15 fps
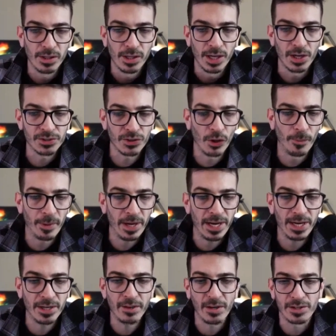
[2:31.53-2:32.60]
Here's a little bit
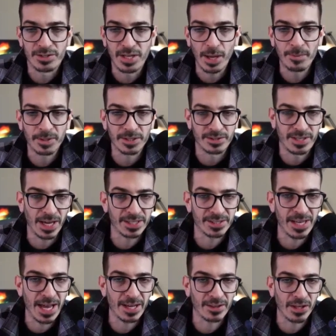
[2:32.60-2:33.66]
into their te tech
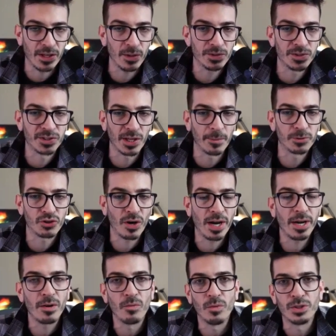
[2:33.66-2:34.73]
stack. They use Substrate,
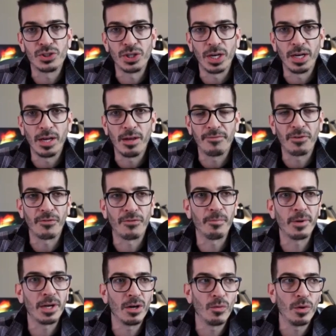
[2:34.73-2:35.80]
which uh, if you're
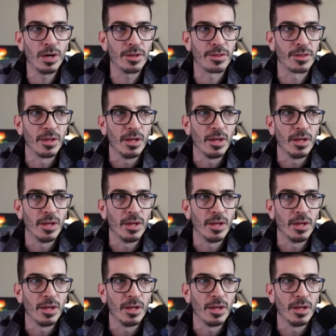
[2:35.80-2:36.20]
familiar with